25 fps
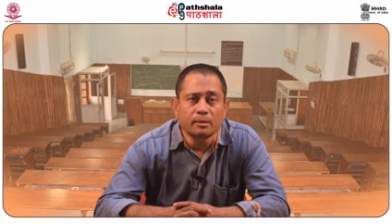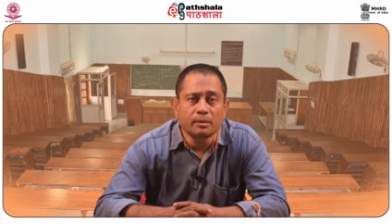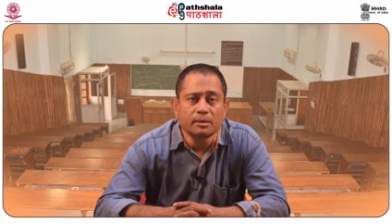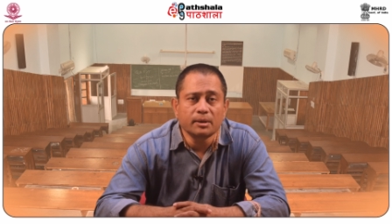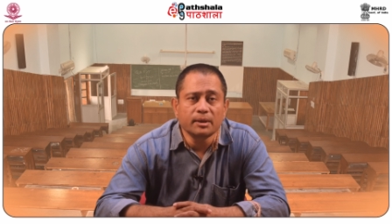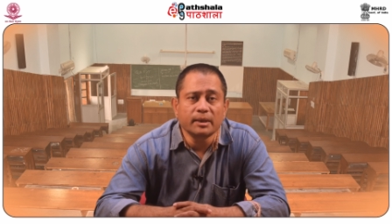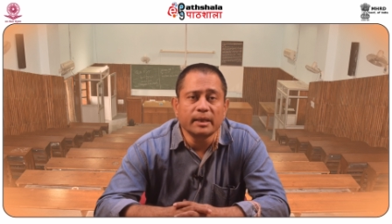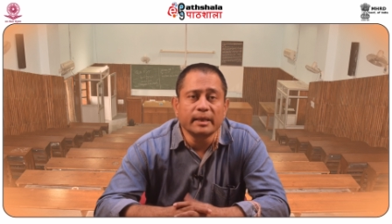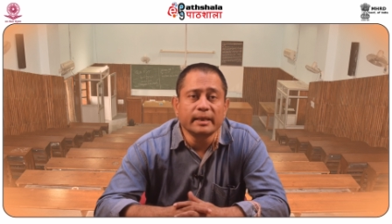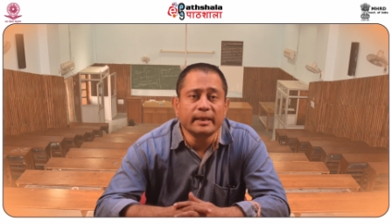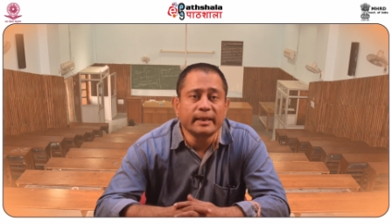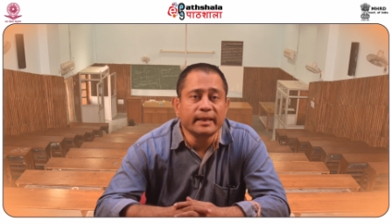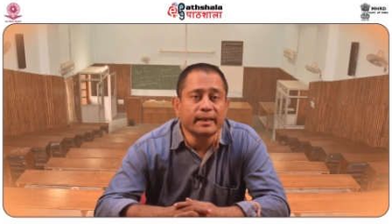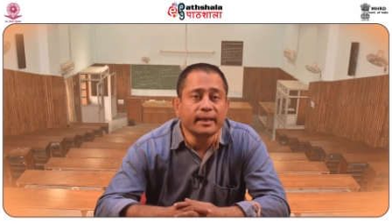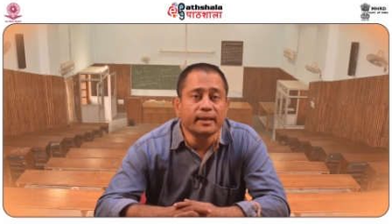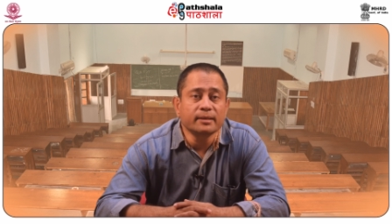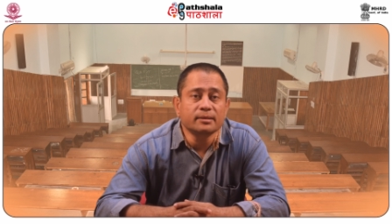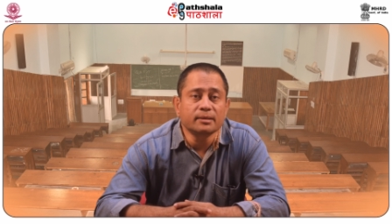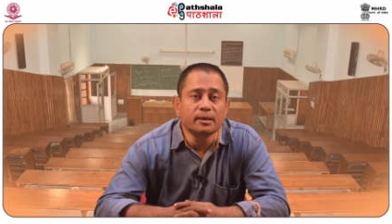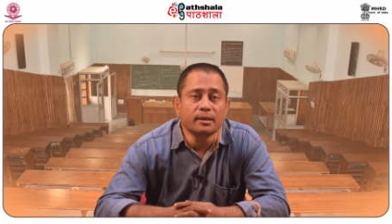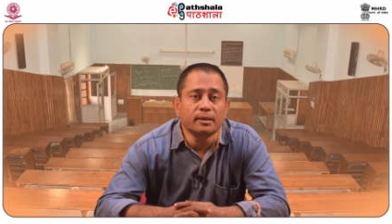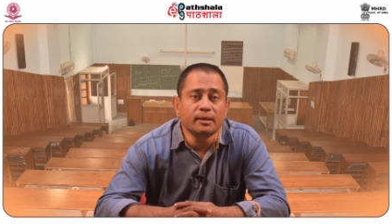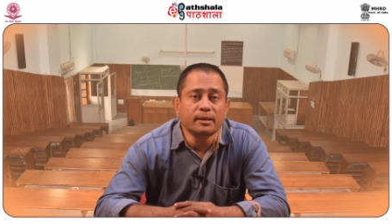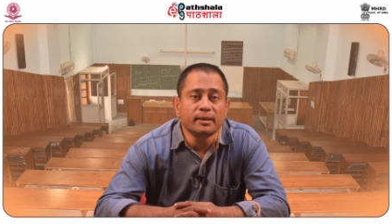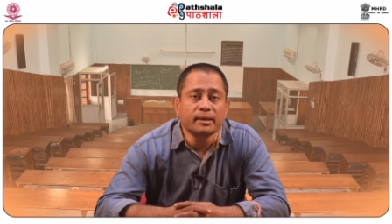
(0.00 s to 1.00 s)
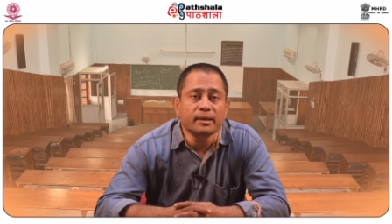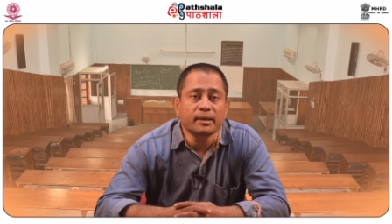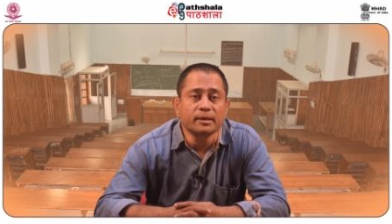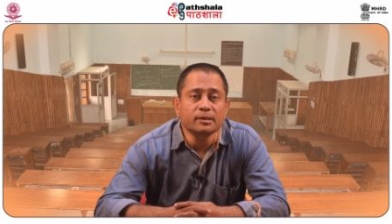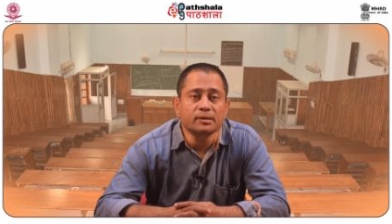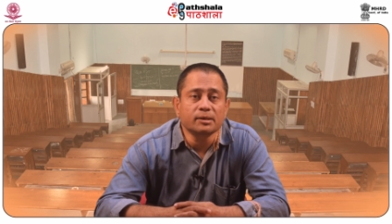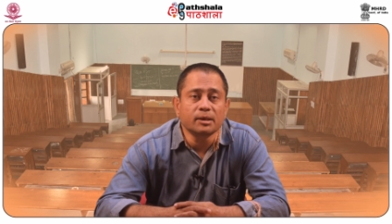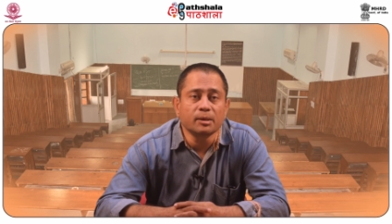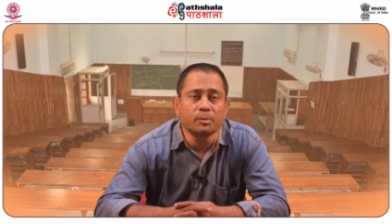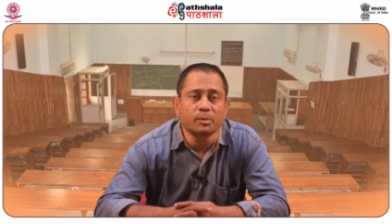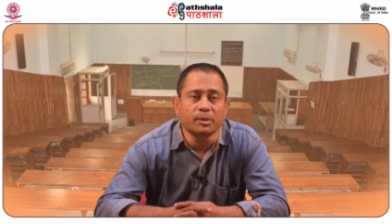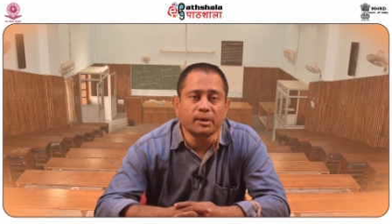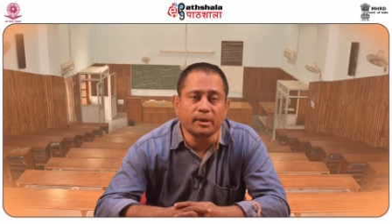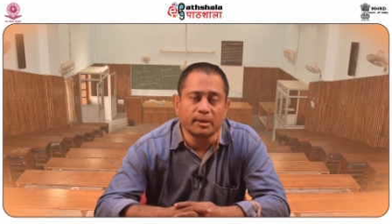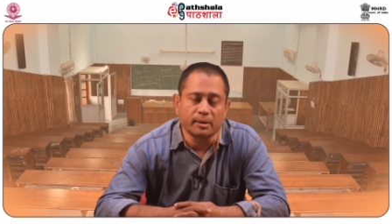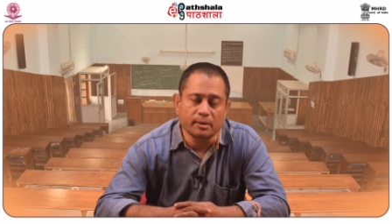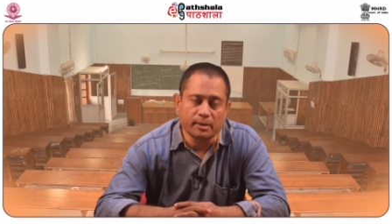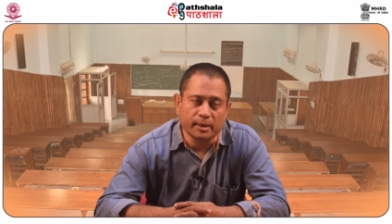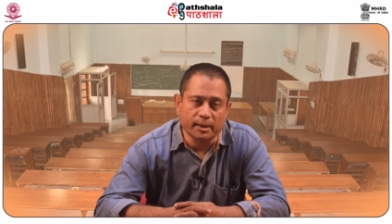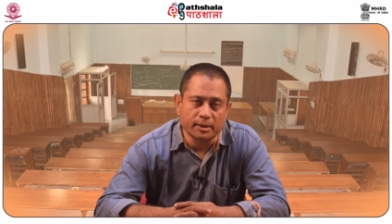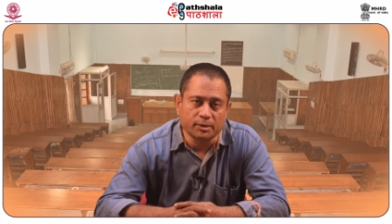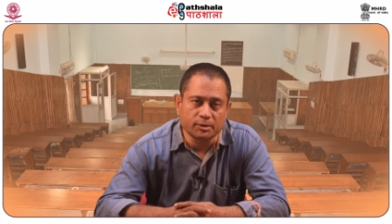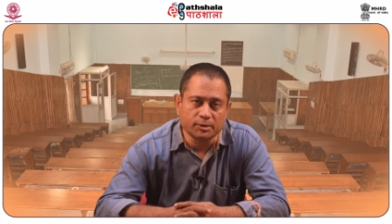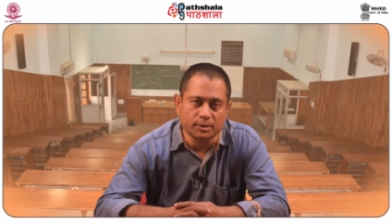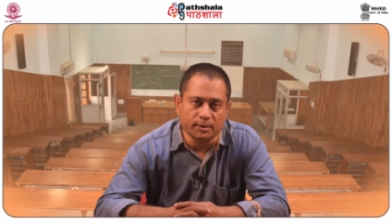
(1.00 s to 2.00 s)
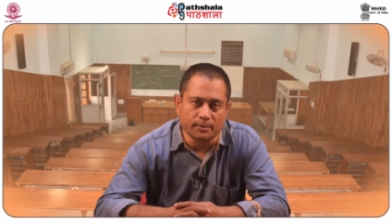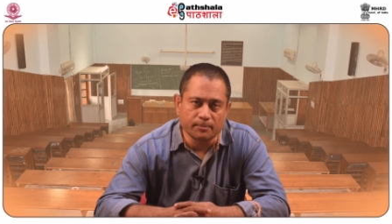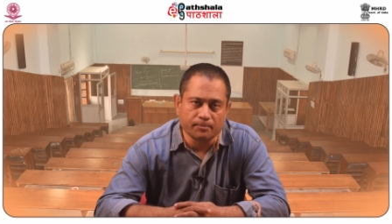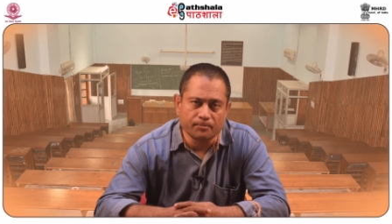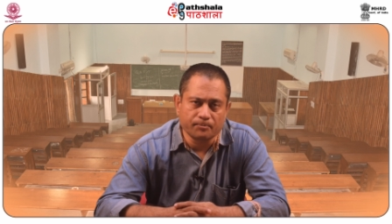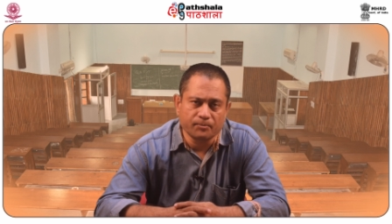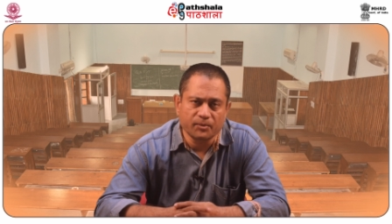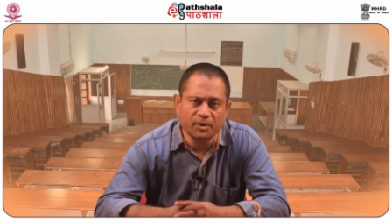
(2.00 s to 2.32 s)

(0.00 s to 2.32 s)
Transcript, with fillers: it indicates a nearest neighbor interaction.